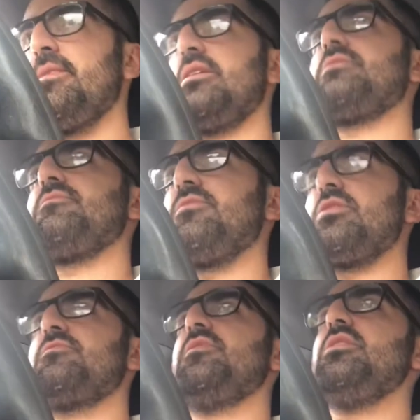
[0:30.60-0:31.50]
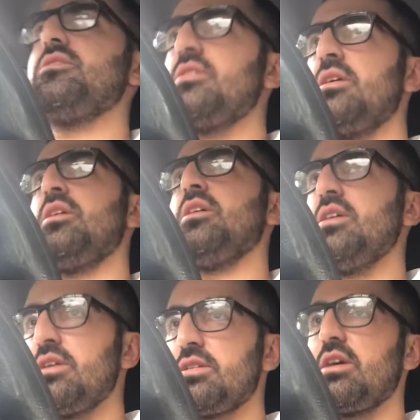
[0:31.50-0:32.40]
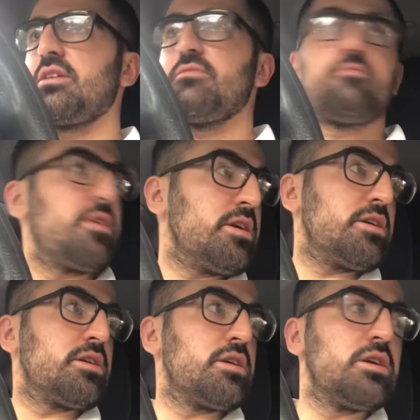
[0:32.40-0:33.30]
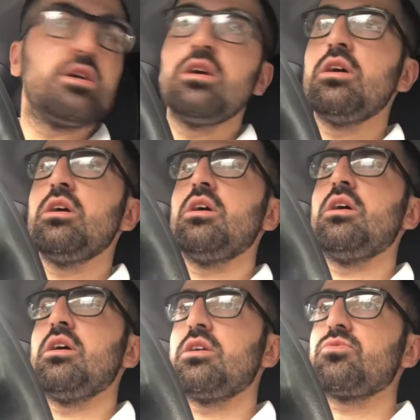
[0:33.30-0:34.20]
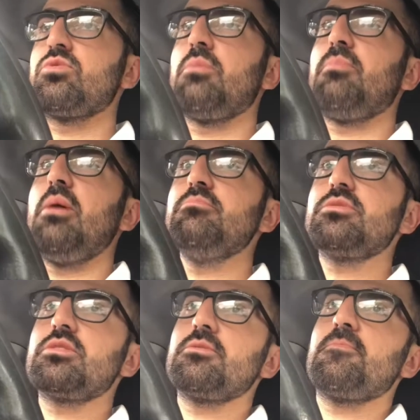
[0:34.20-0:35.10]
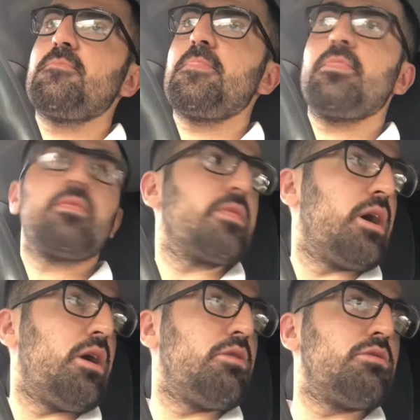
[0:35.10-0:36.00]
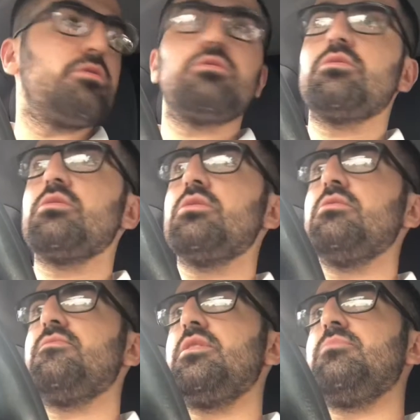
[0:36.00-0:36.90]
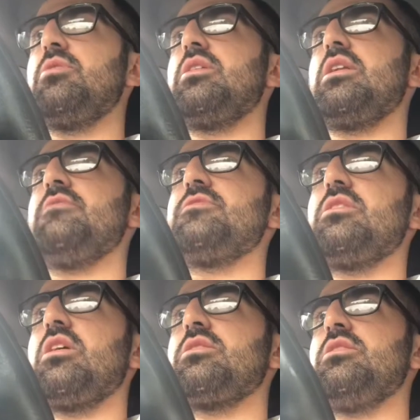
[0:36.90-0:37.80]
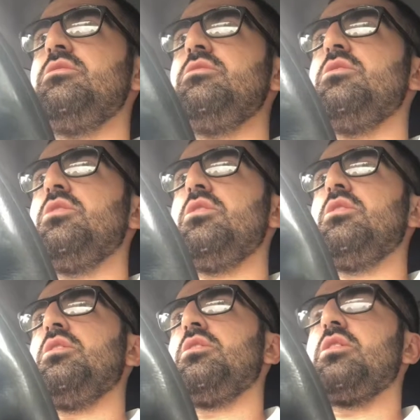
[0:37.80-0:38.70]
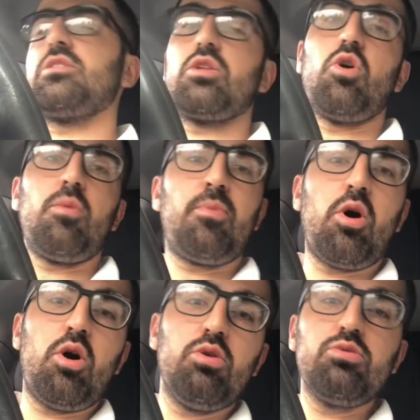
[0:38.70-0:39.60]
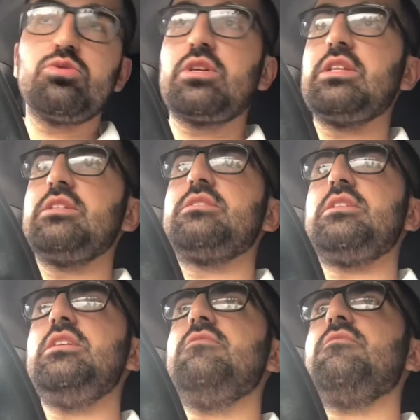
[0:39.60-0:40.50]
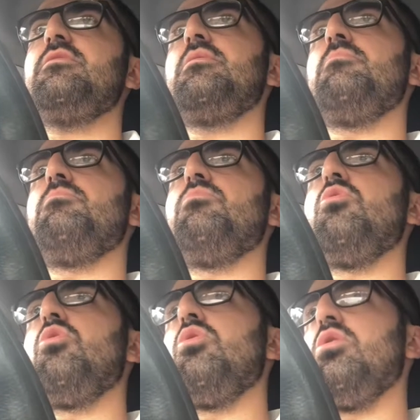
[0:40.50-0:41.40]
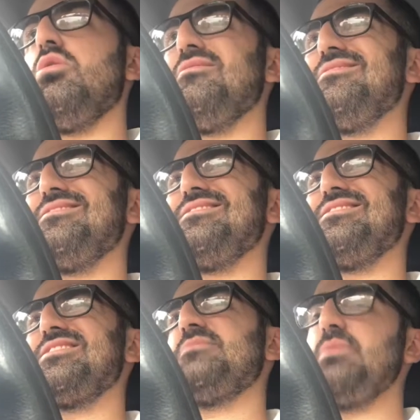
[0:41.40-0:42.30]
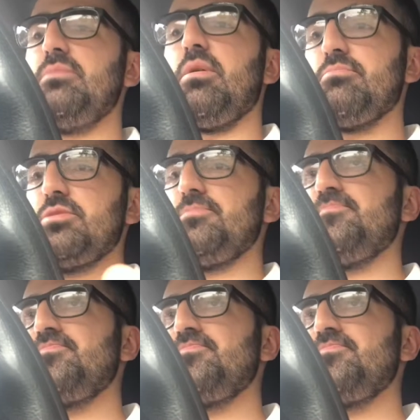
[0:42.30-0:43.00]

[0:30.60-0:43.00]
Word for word: That's the first thing. Second thing is all the bumps. Now for anybody that lives in London, there's a lot of potholes and there's even more speed bumps.